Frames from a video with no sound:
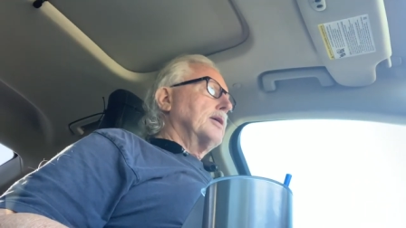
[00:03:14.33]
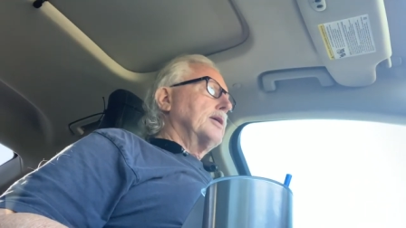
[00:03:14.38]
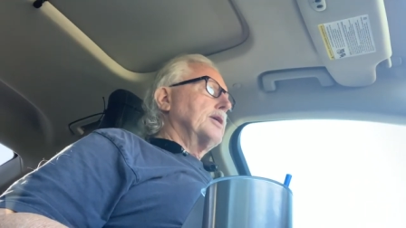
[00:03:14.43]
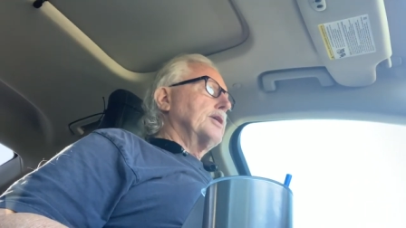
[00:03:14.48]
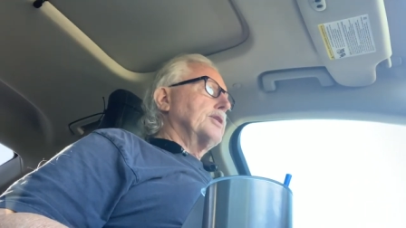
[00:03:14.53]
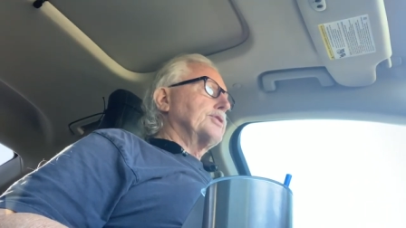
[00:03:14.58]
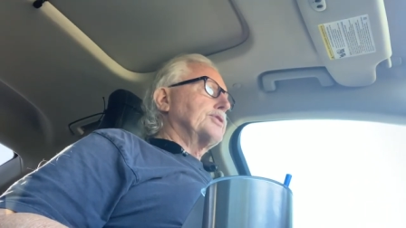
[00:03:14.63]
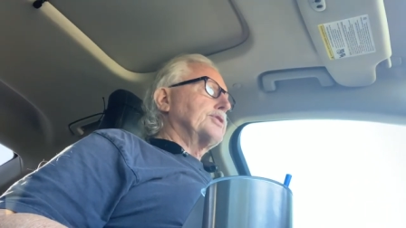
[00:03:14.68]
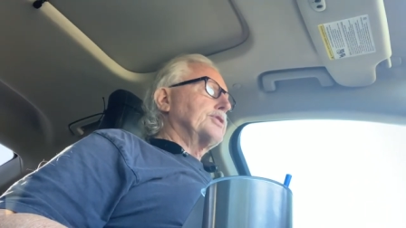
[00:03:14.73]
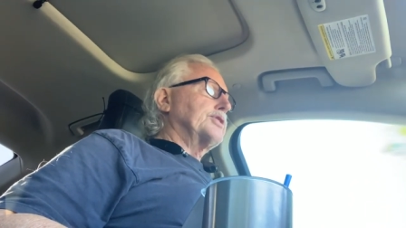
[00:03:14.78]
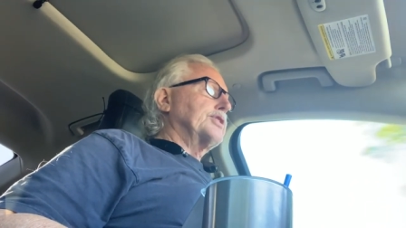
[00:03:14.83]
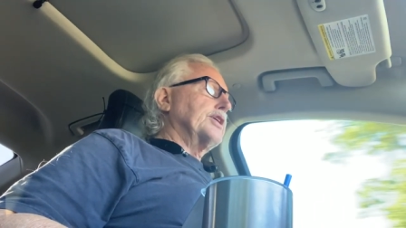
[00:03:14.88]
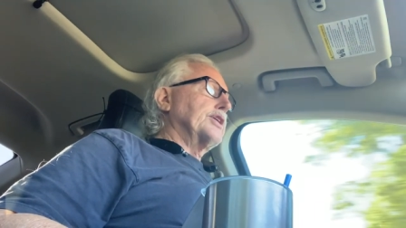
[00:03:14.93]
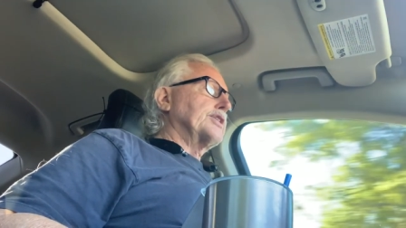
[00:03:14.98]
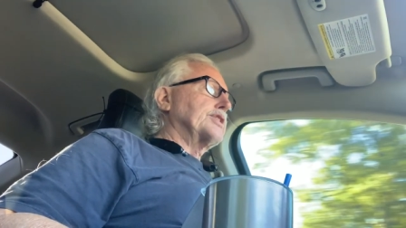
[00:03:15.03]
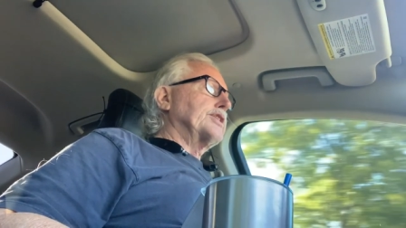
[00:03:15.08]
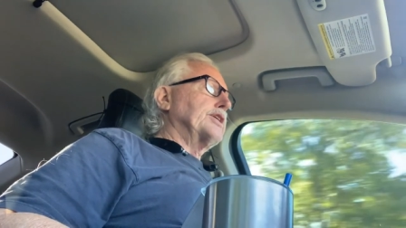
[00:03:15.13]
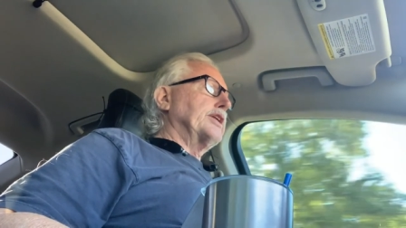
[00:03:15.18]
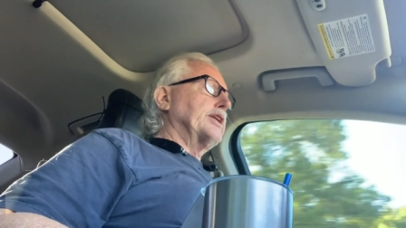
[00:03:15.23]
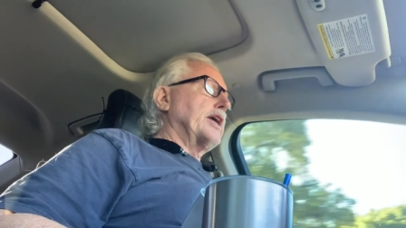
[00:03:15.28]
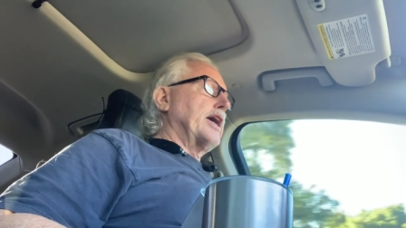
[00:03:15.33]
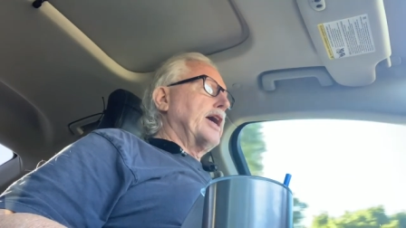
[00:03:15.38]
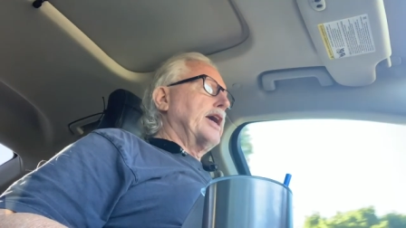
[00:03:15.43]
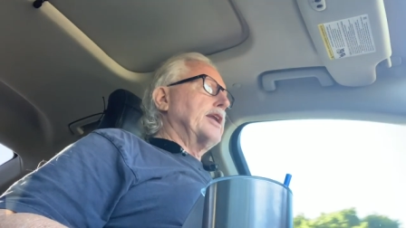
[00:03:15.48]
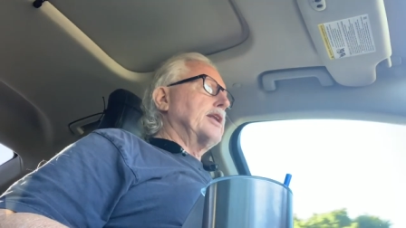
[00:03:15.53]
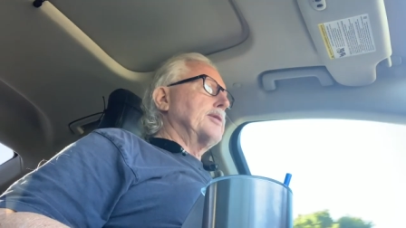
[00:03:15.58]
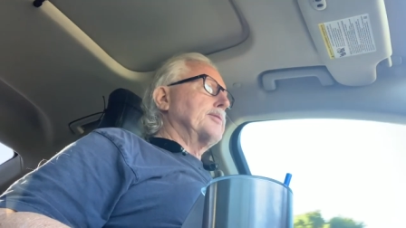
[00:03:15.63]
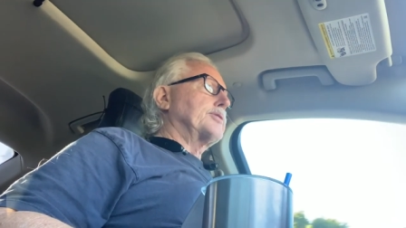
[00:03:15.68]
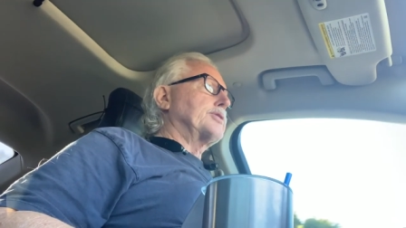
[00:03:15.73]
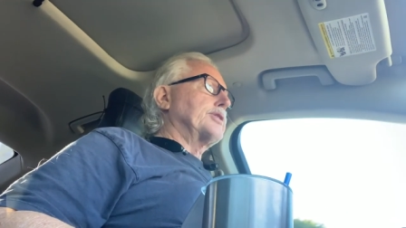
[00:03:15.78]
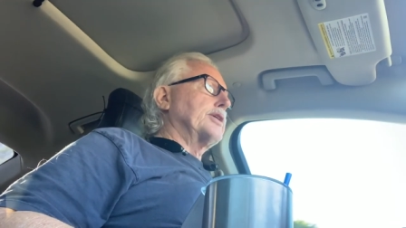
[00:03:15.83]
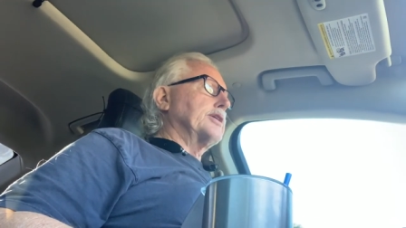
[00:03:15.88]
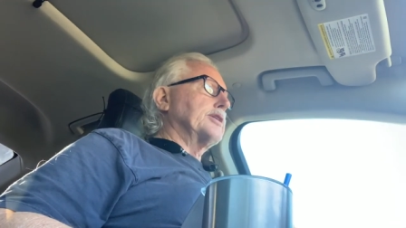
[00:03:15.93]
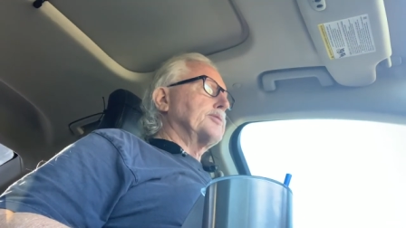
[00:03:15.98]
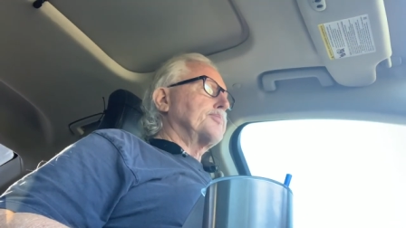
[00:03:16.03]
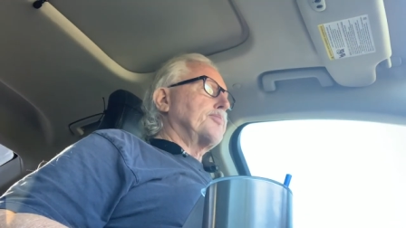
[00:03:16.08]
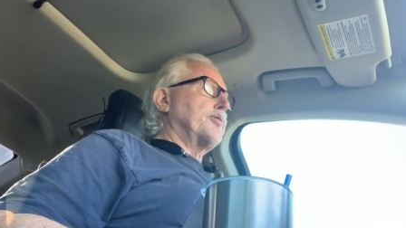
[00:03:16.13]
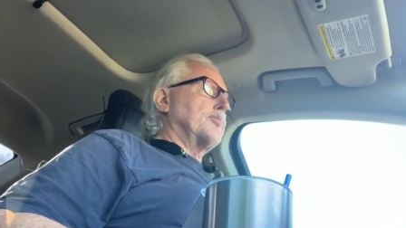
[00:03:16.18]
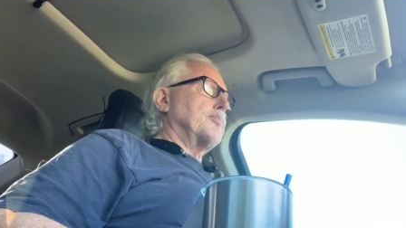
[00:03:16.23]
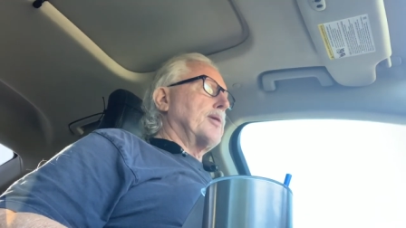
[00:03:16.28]
is 60 to 80
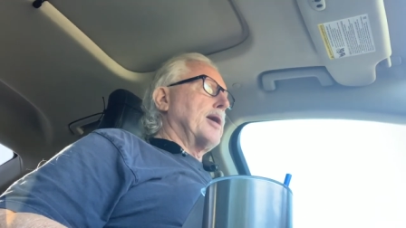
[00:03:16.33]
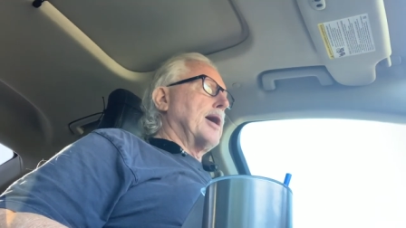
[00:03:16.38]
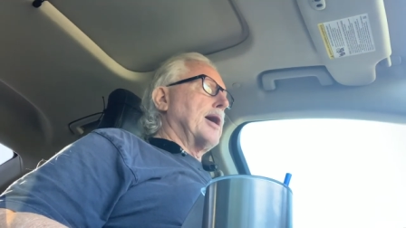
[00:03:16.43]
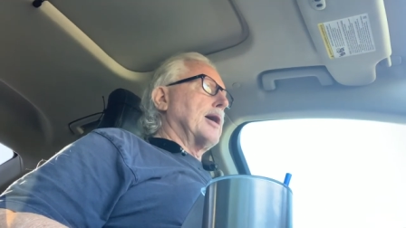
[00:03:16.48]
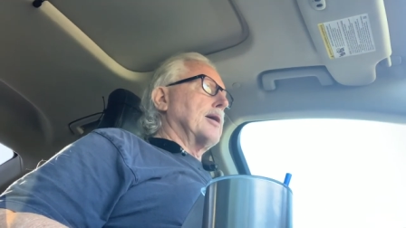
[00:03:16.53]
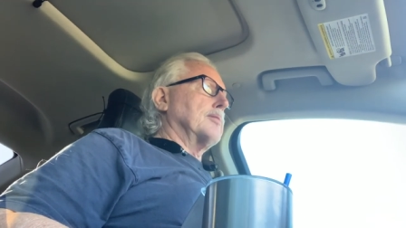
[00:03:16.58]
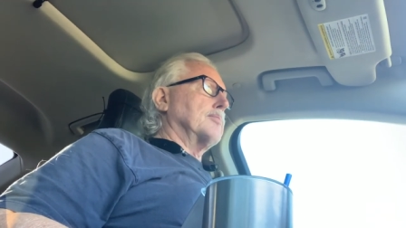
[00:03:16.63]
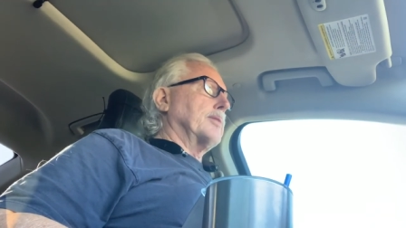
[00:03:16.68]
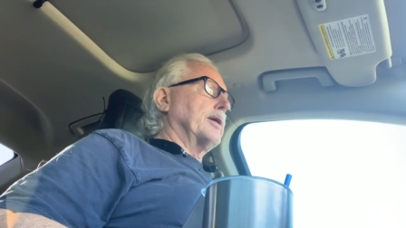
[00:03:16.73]
cents per mile.